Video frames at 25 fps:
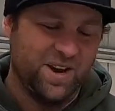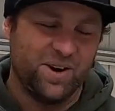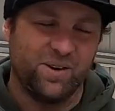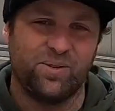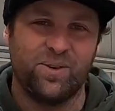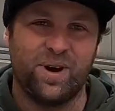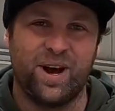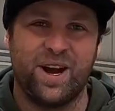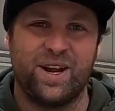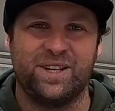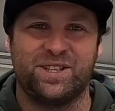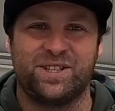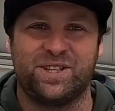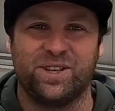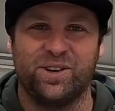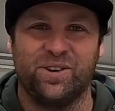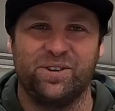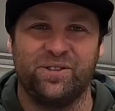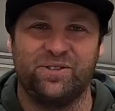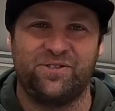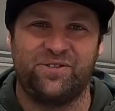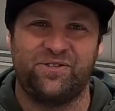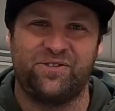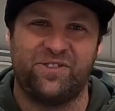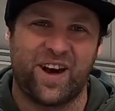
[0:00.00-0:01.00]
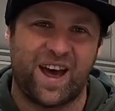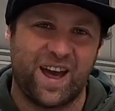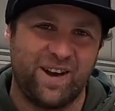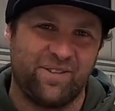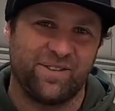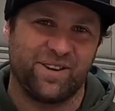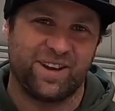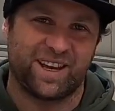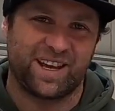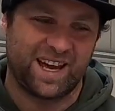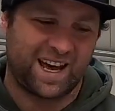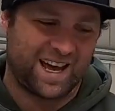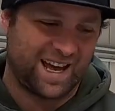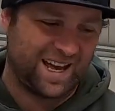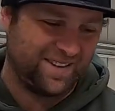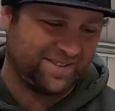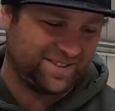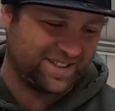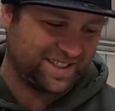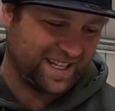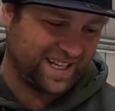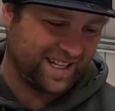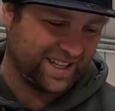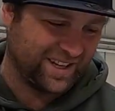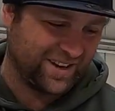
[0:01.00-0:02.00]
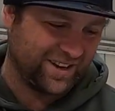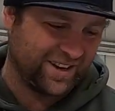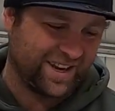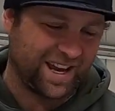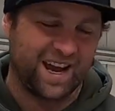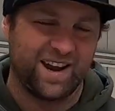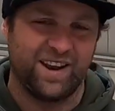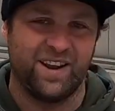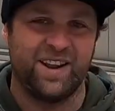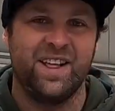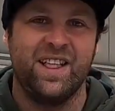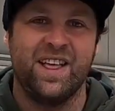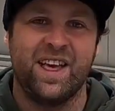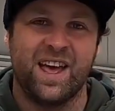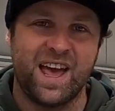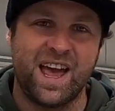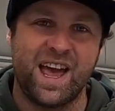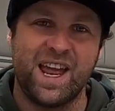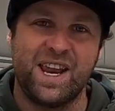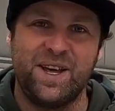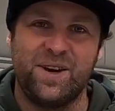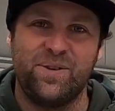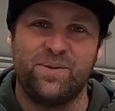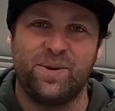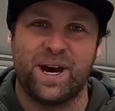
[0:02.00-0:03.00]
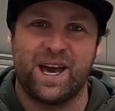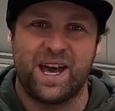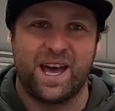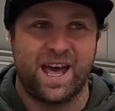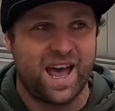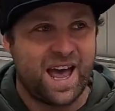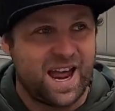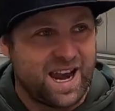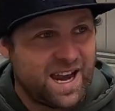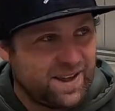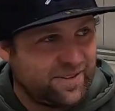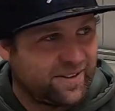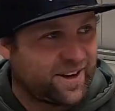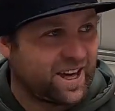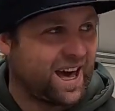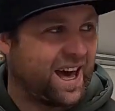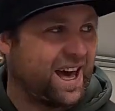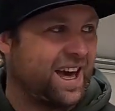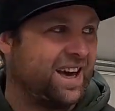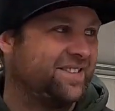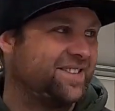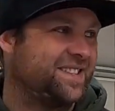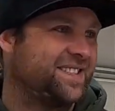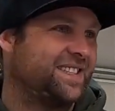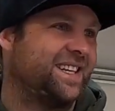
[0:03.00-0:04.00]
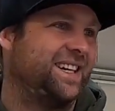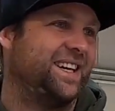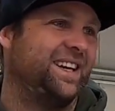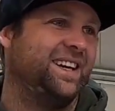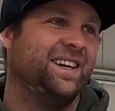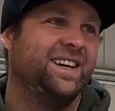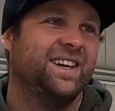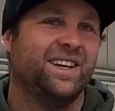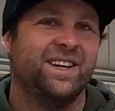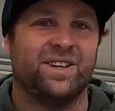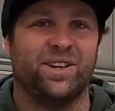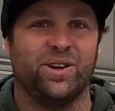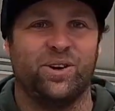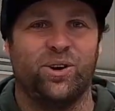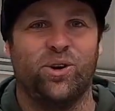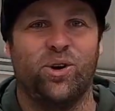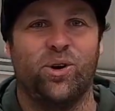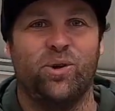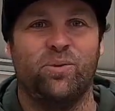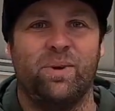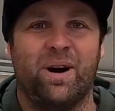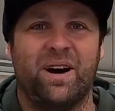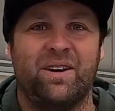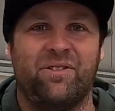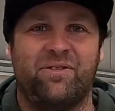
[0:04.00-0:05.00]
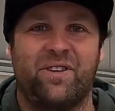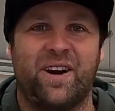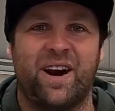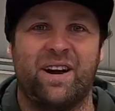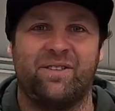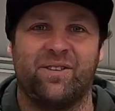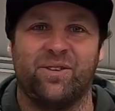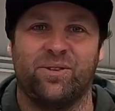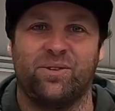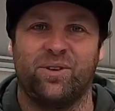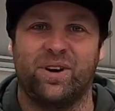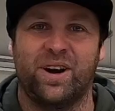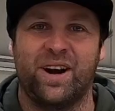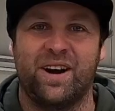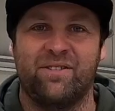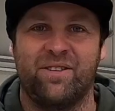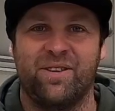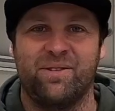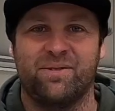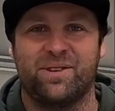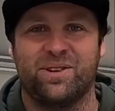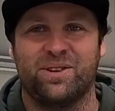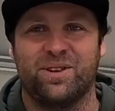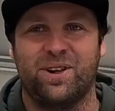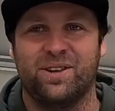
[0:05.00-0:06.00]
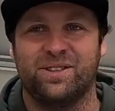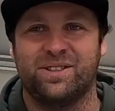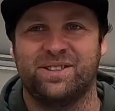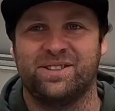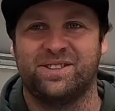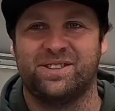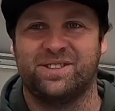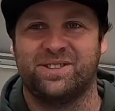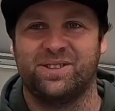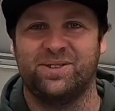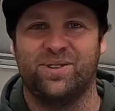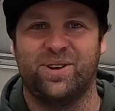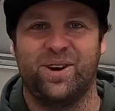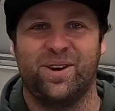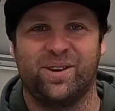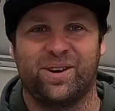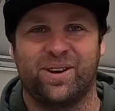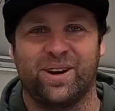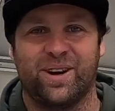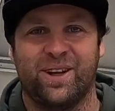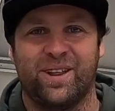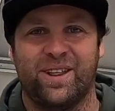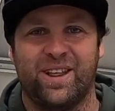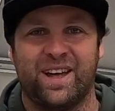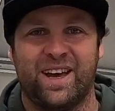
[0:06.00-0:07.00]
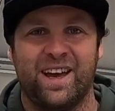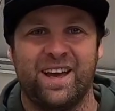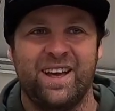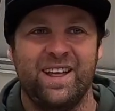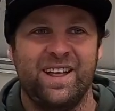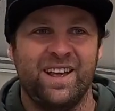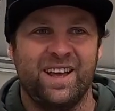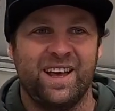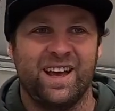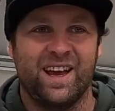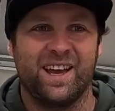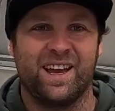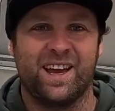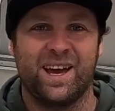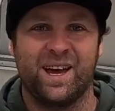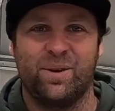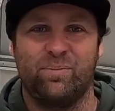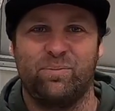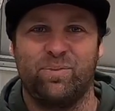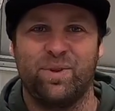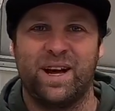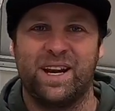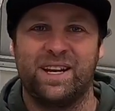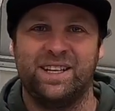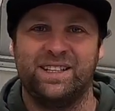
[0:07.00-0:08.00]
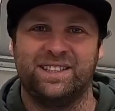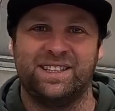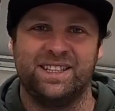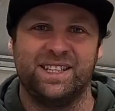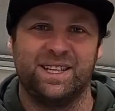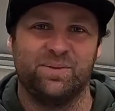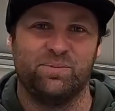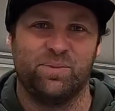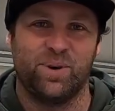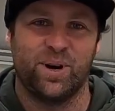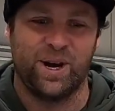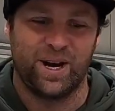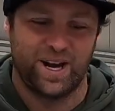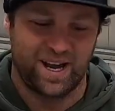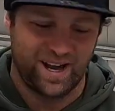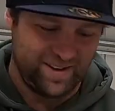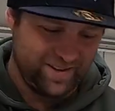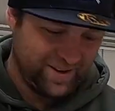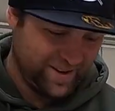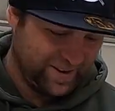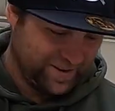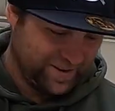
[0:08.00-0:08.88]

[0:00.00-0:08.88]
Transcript: Where's your favourite KFC located? Anywhere, any KFC. They're all my favourite. Whatever I'm closest to, I'll go there and get a bloody zinger burger.